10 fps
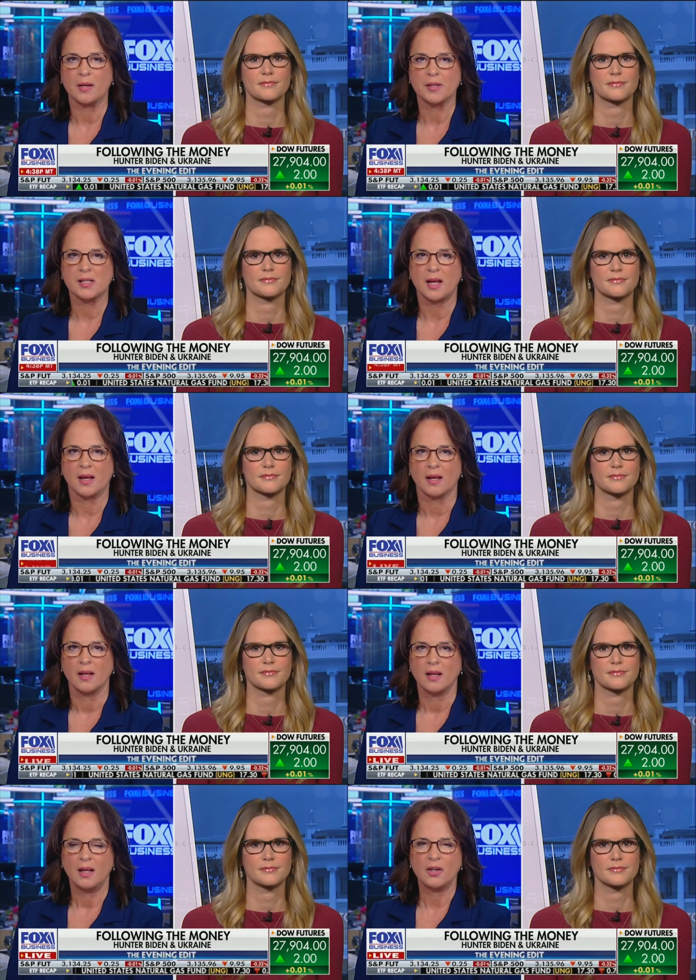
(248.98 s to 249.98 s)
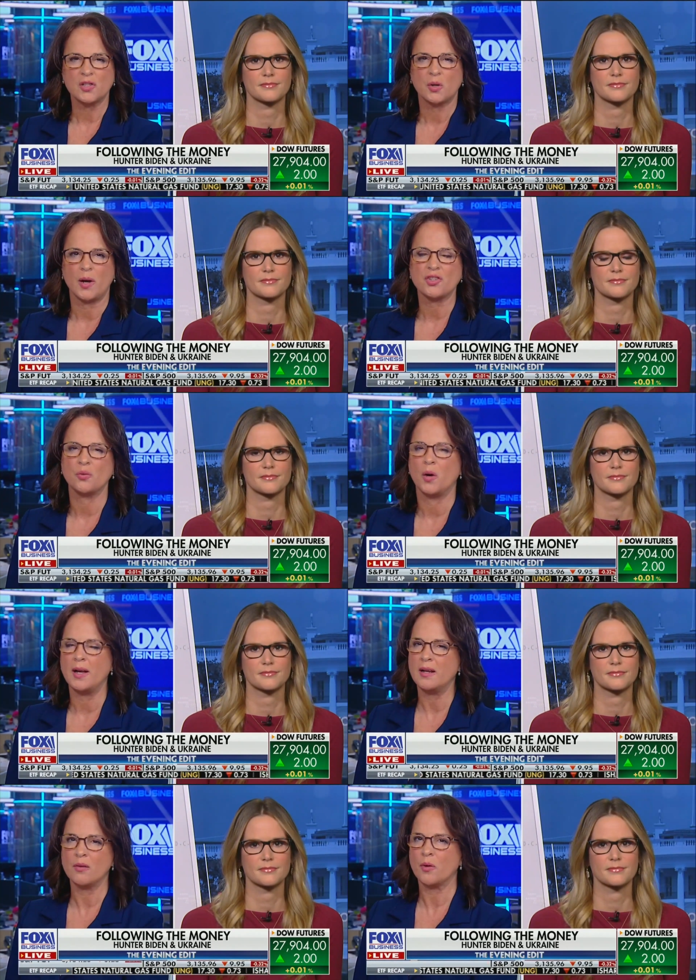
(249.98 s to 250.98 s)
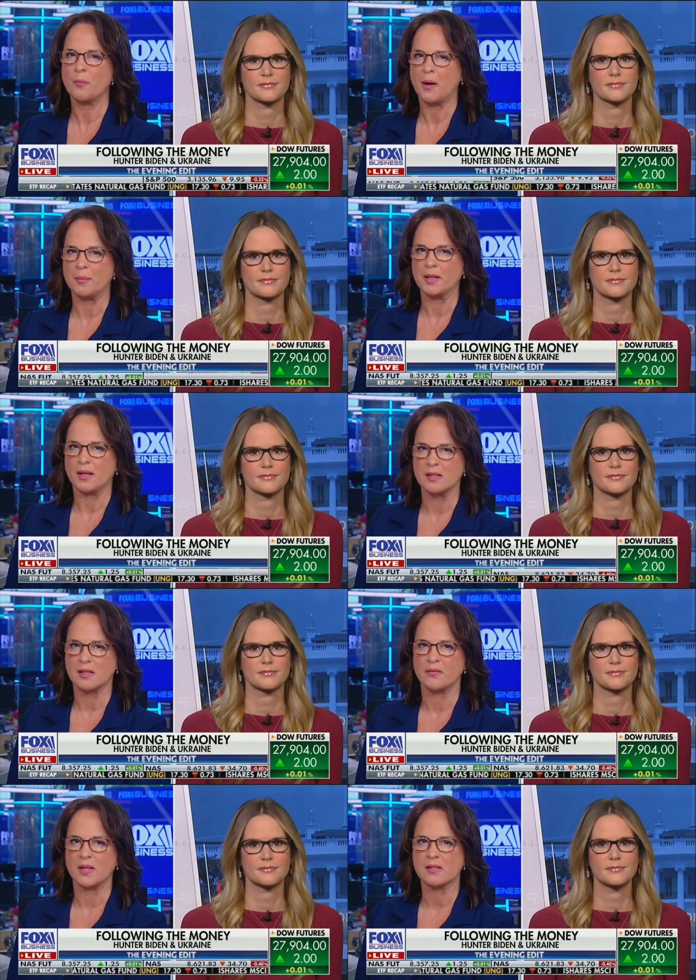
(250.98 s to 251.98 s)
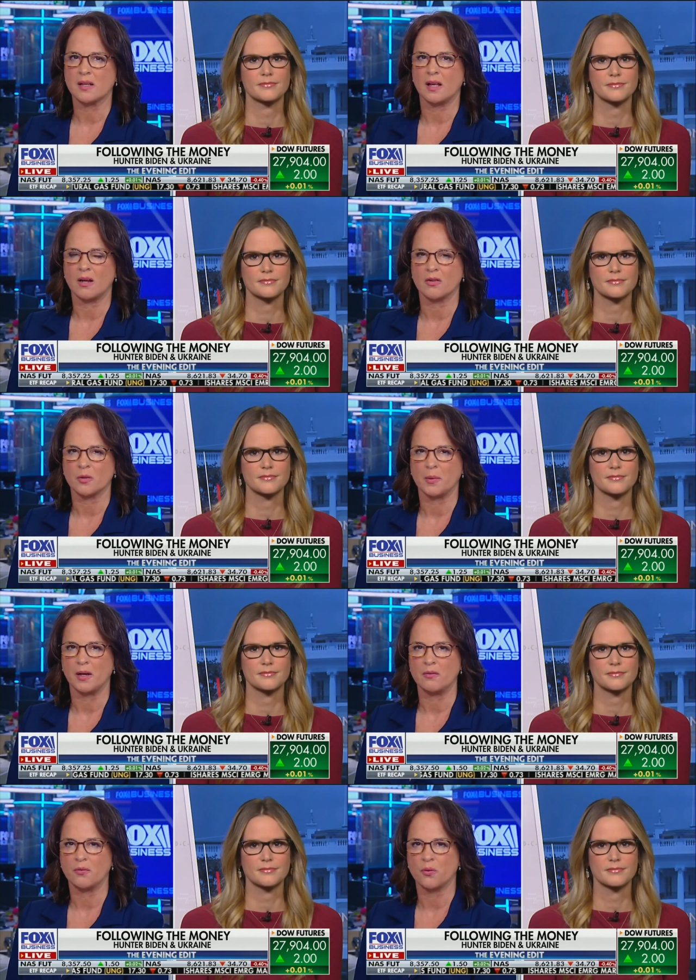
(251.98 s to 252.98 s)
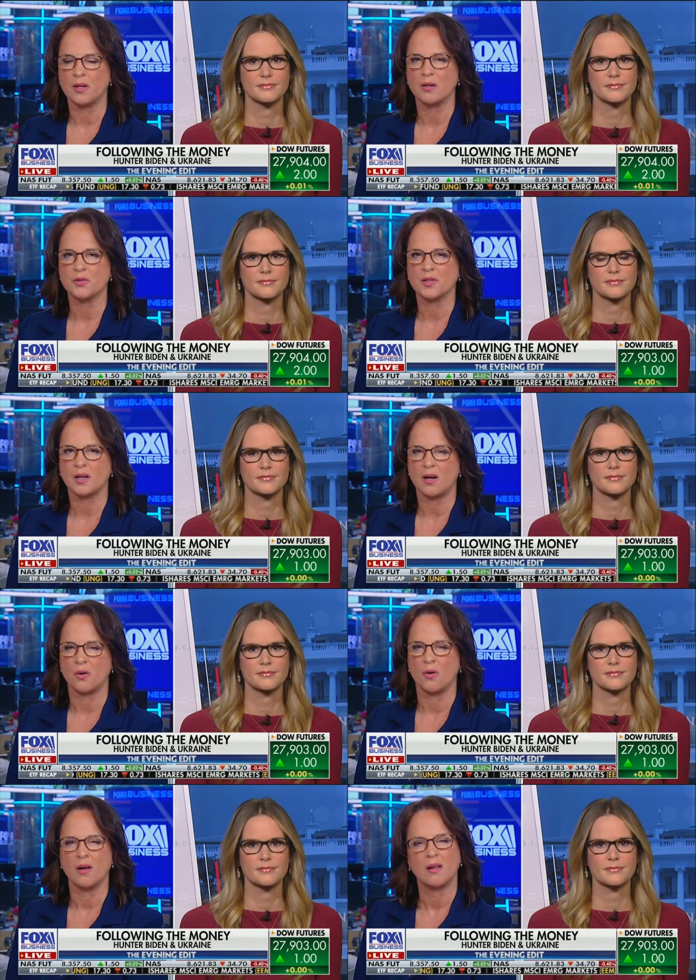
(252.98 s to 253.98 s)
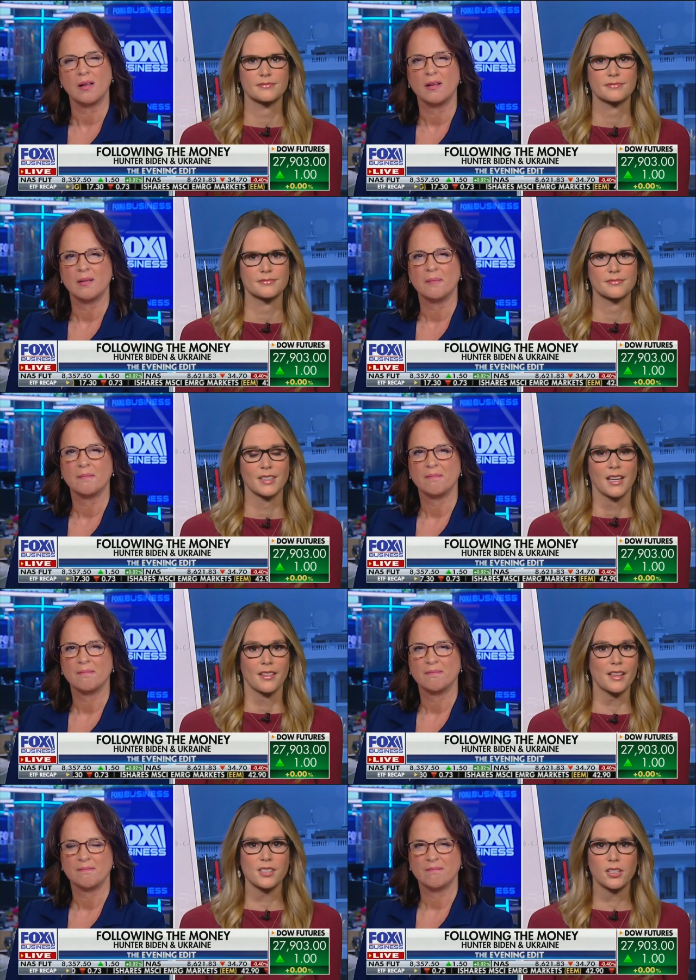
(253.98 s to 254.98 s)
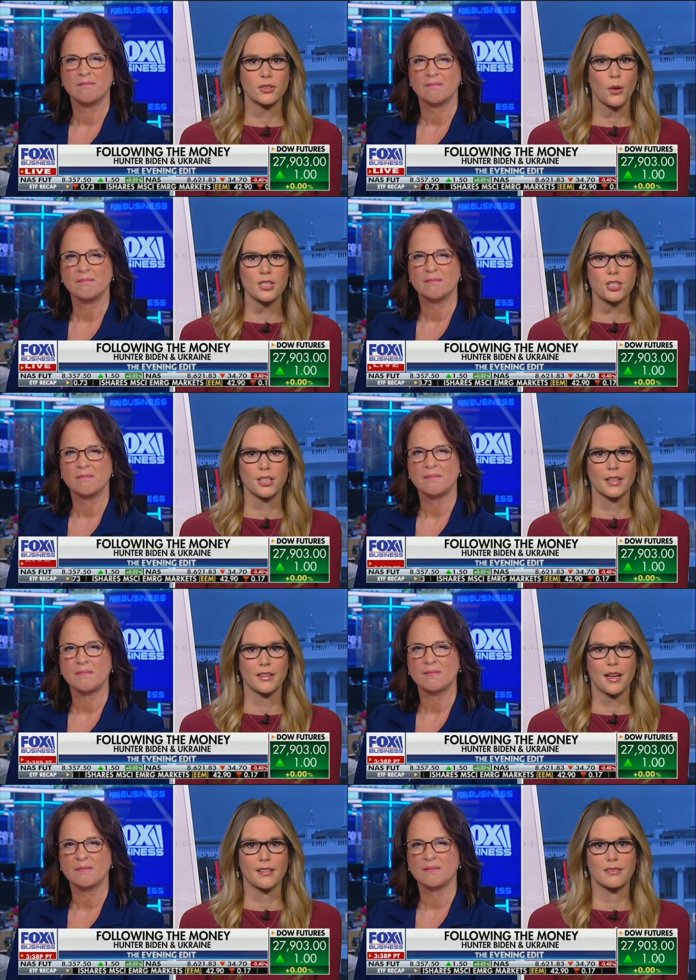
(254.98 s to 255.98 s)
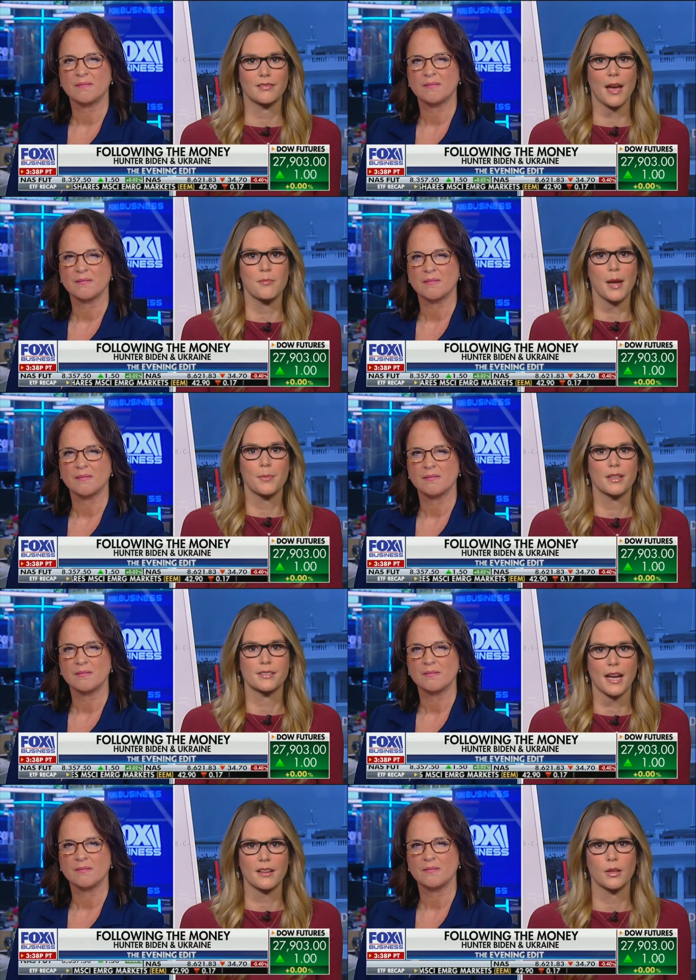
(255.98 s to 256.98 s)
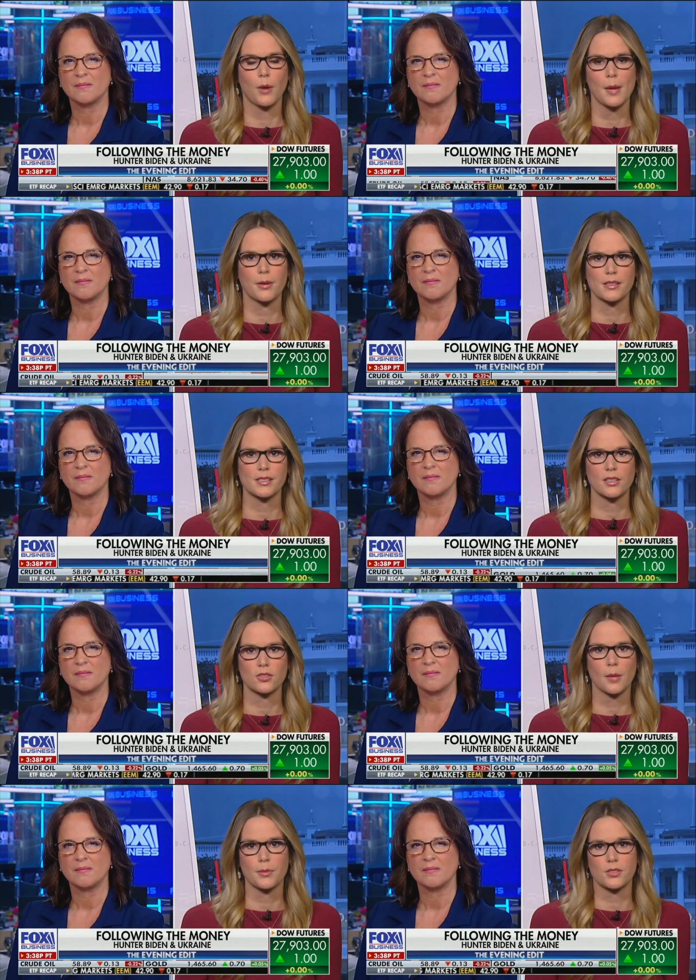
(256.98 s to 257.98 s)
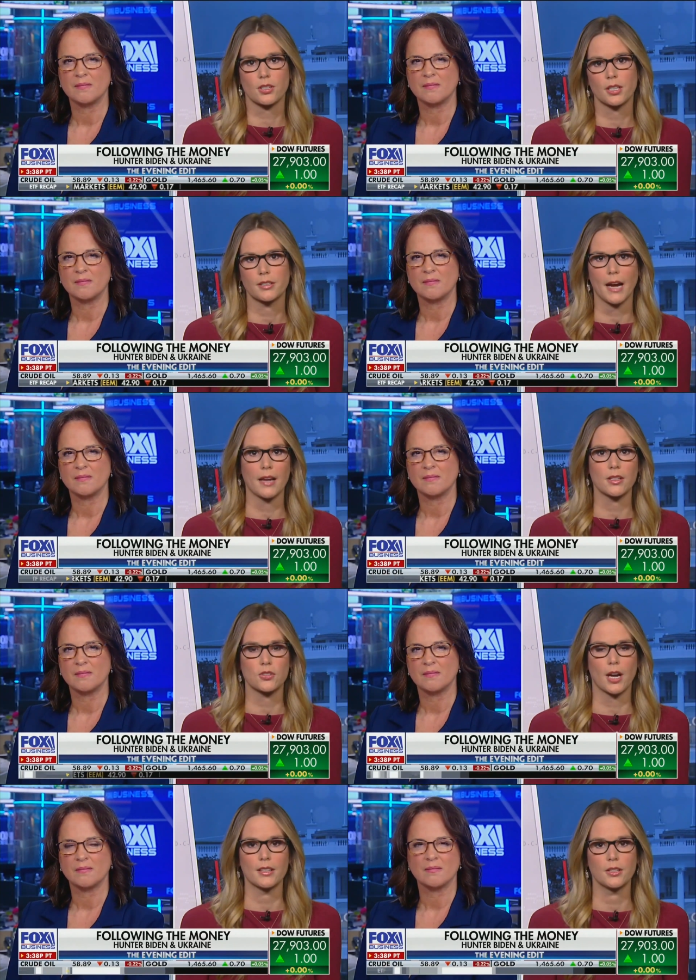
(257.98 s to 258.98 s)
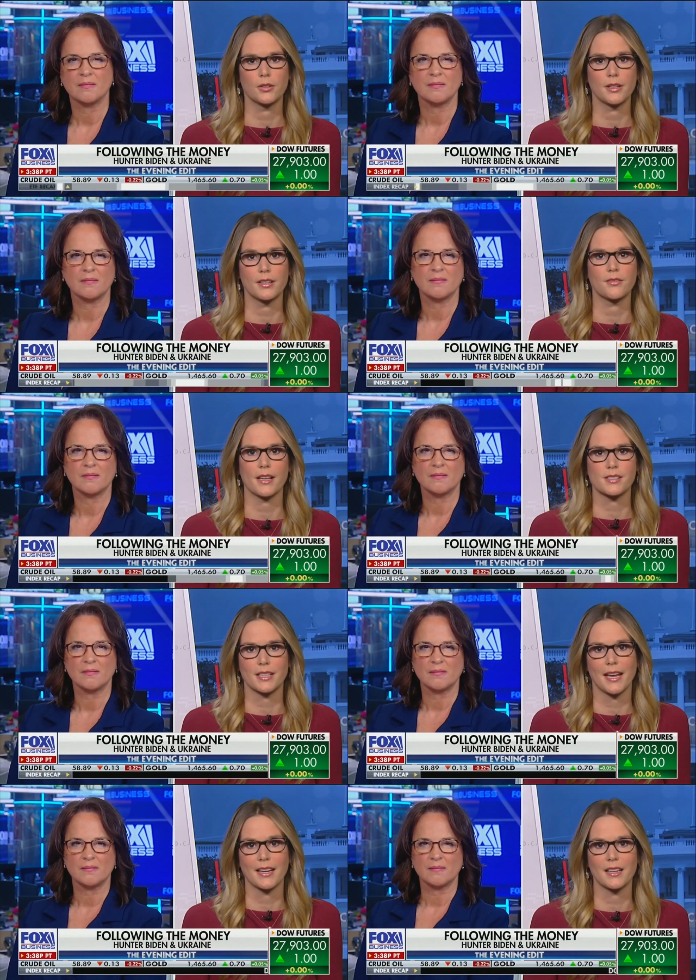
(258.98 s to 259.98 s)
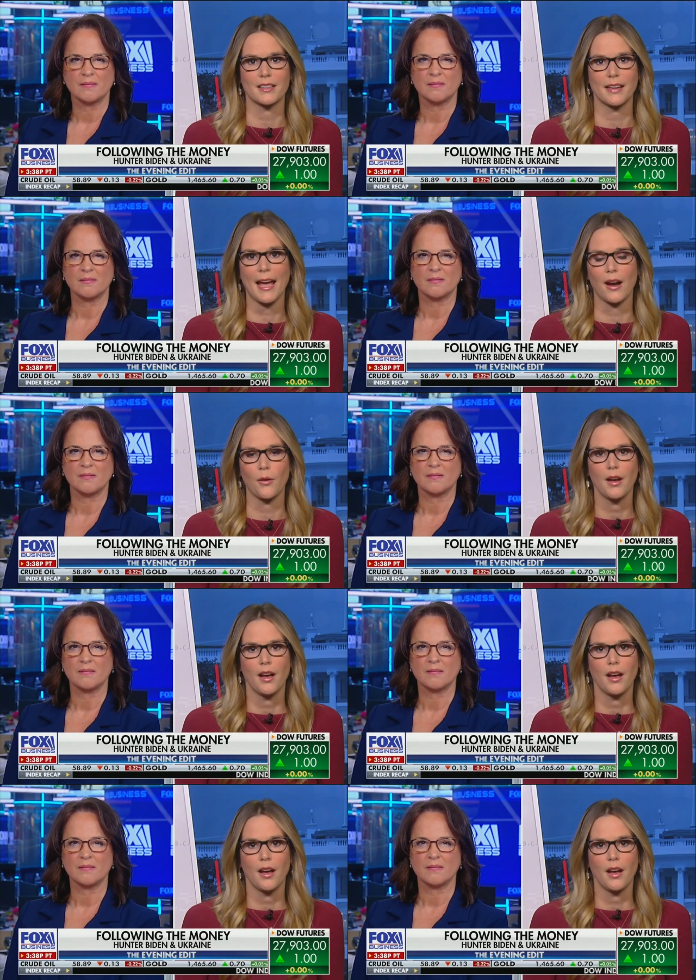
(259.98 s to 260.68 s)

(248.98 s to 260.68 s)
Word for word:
Speaker 1: made a mistake. Here's a question. Why didn't Republicans investigate Hunter Biden four years ago? That's a
Speaker 2: good question, and, and that might be exactly why President Trump is turning around and trying to investigate it now.